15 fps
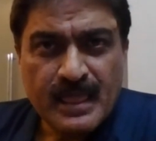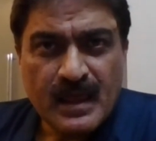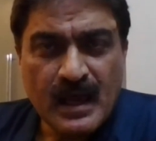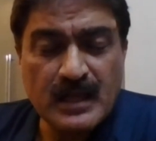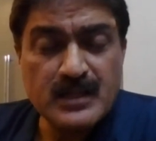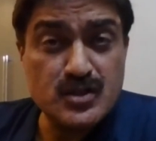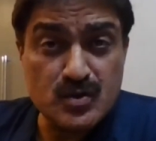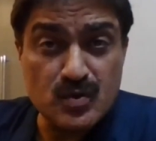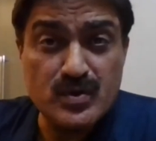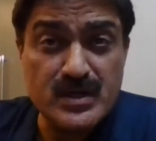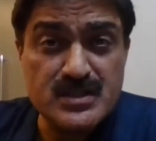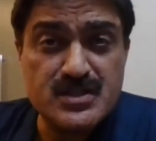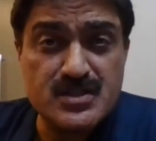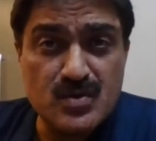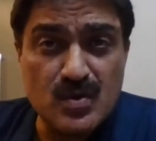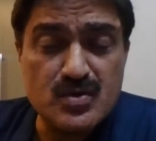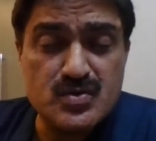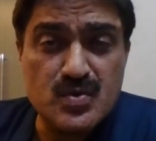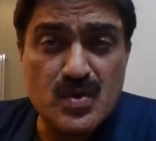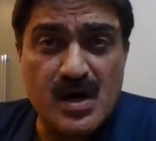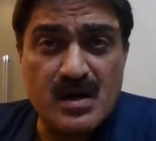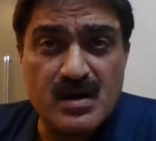And students, those who
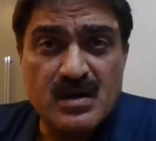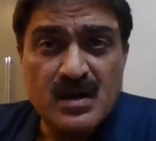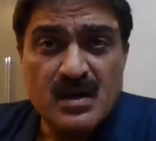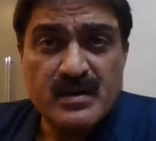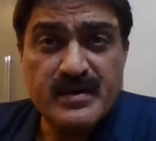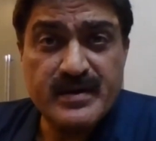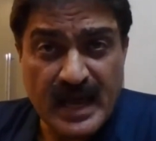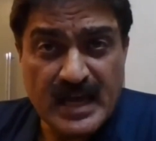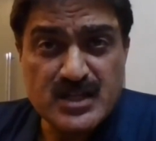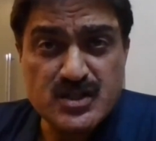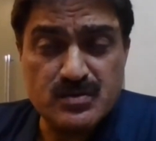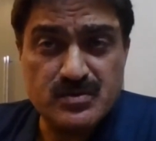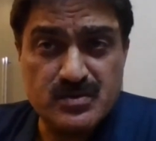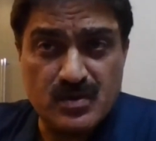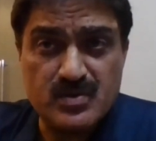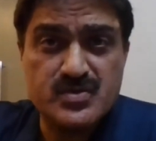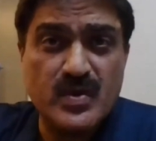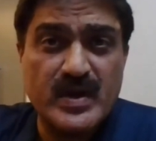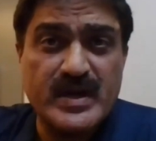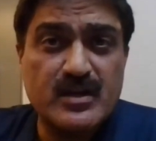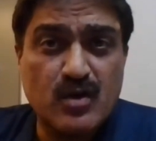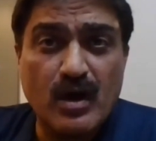are graduate, those who
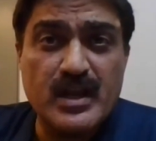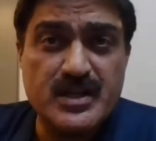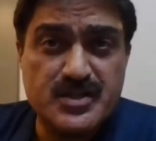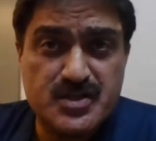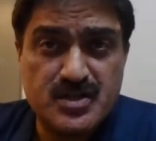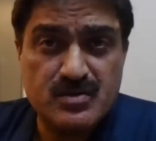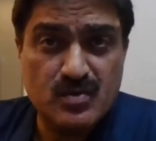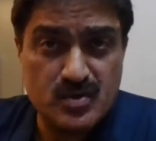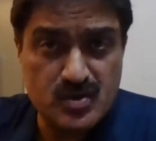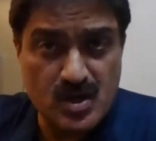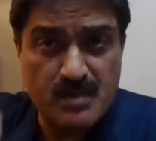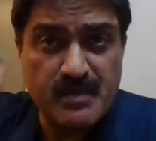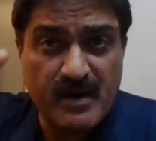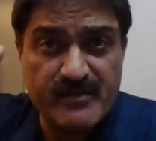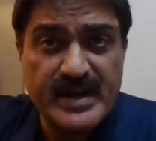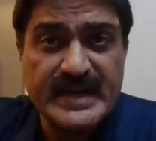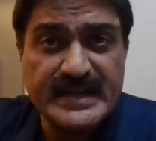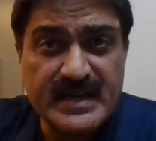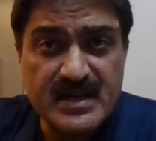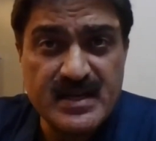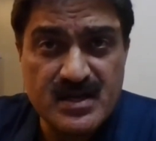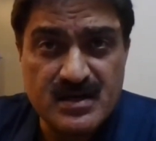are in college, those who are above
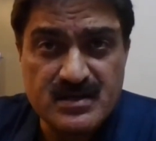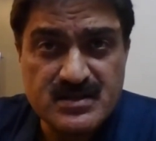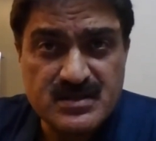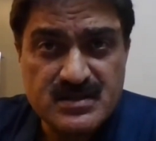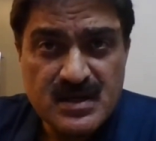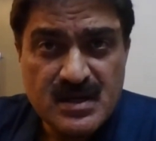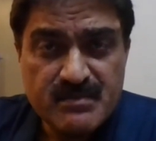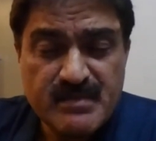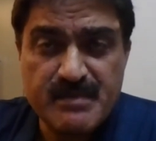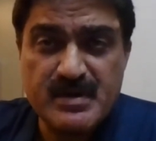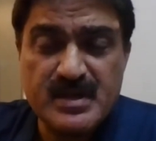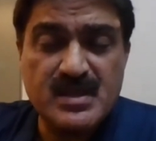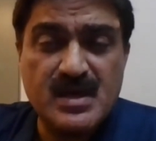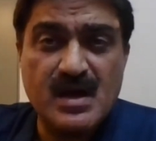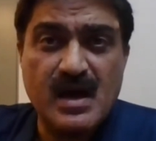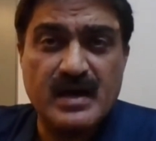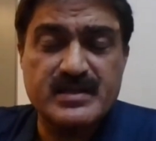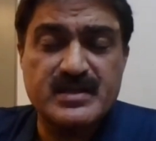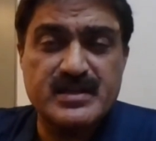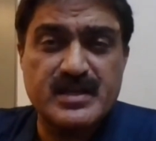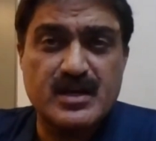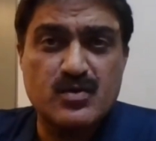18 years, maybe they are
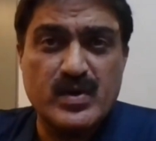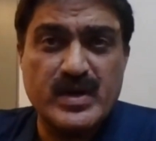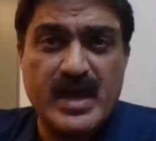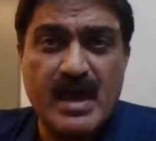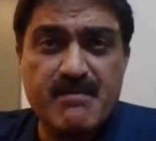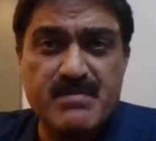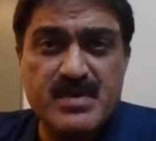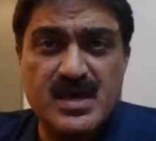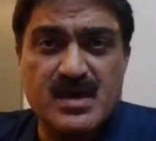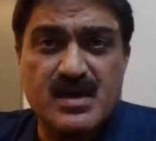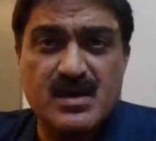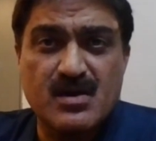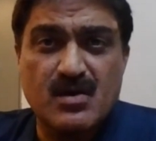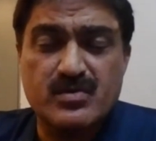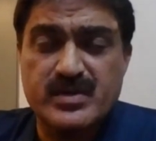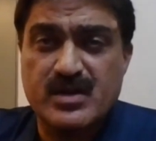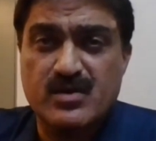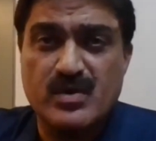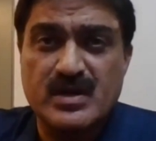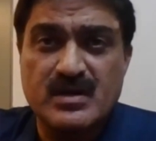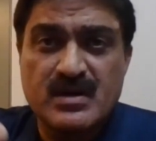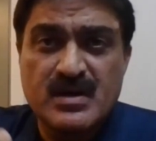doing MBA or they're
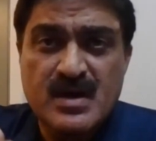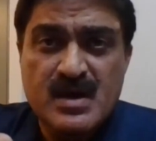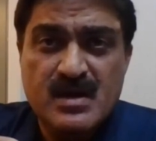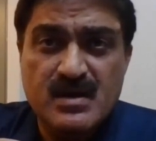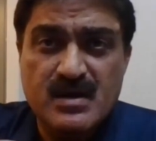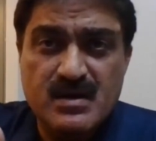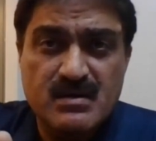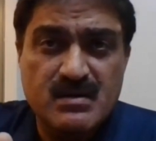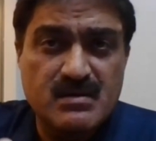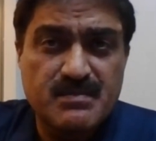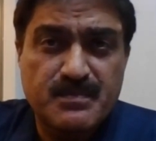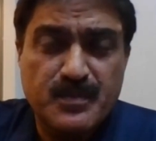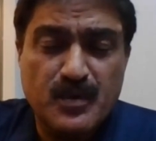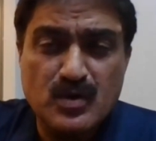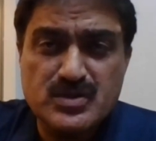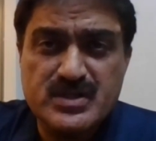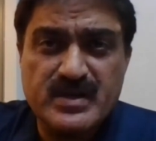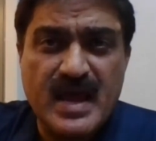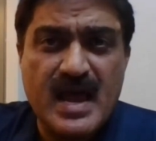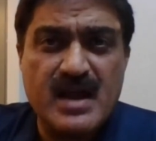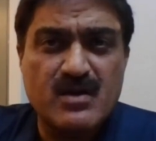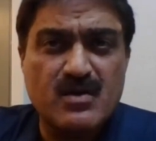doing
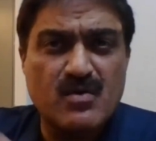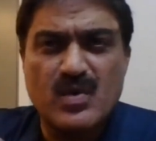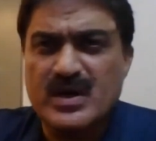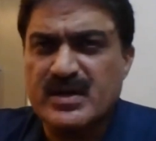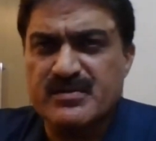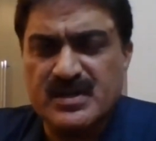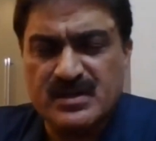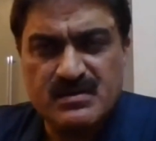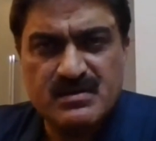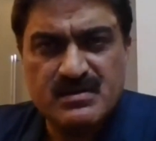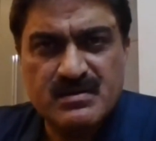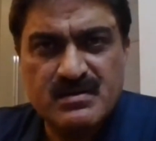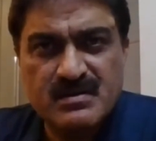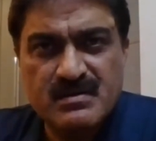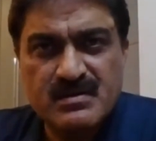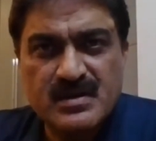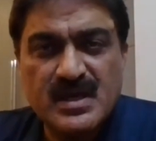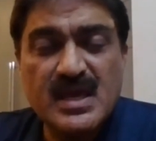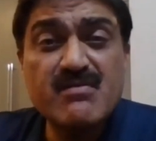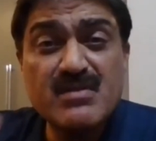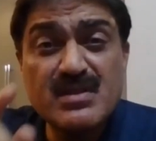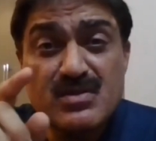postgrad or whatever.
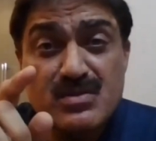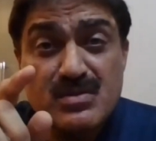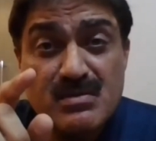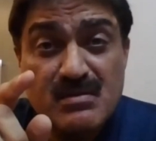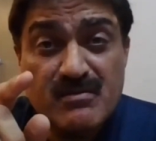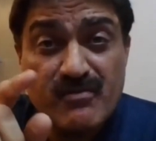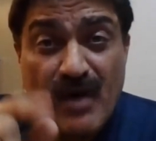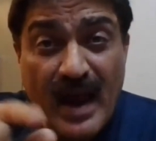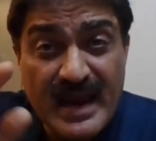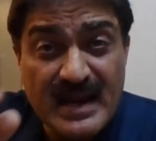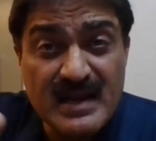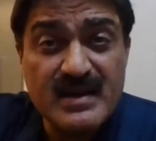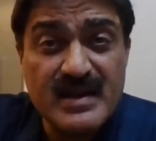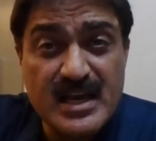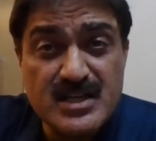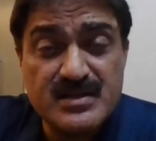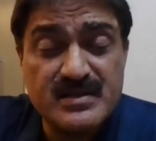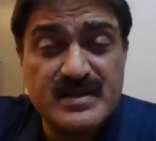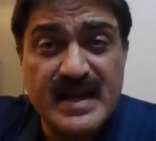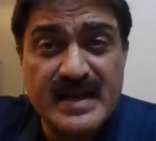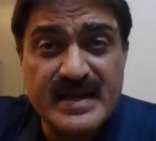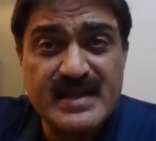Even while
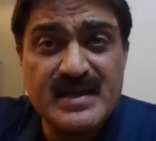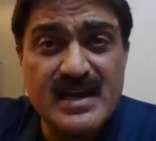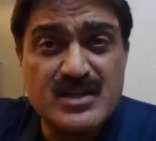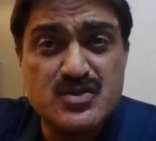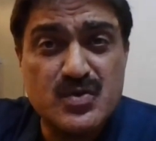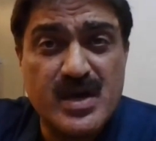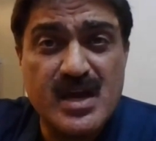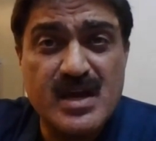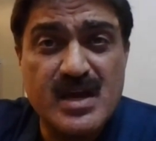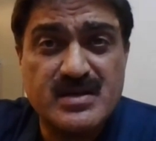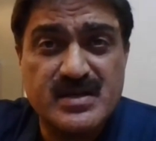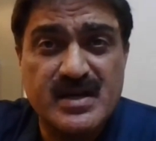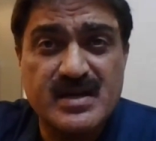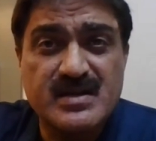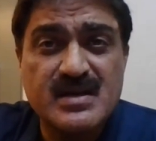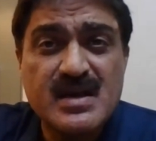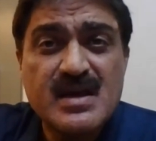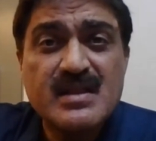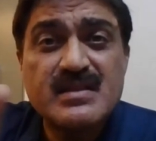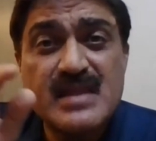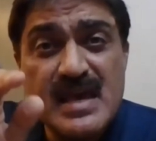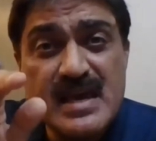getting educated,
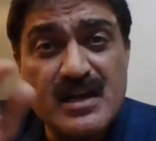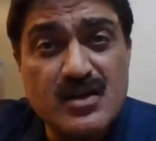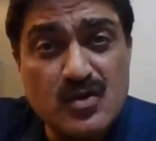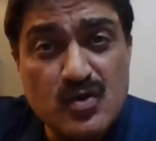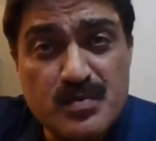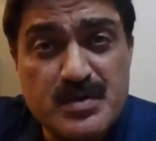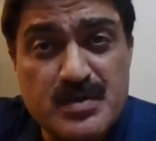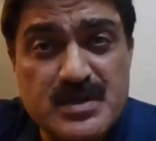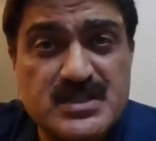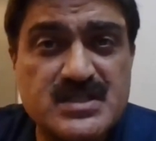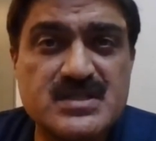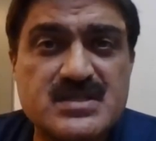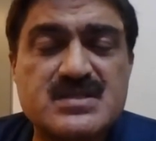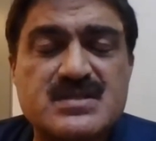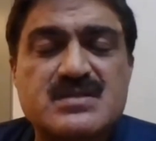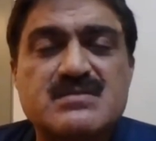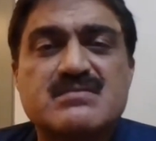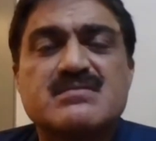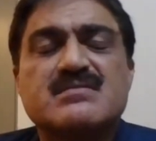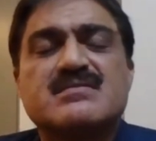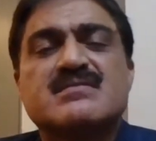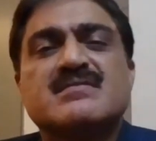they can do
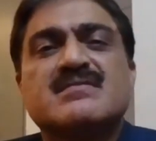business.